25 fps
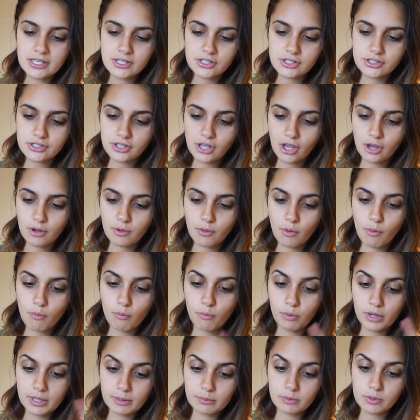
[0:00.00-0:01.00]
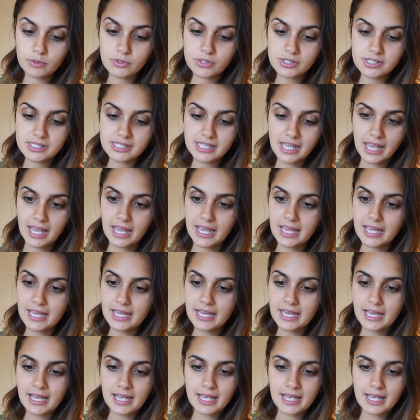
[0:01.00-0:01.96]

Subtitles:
So we will see.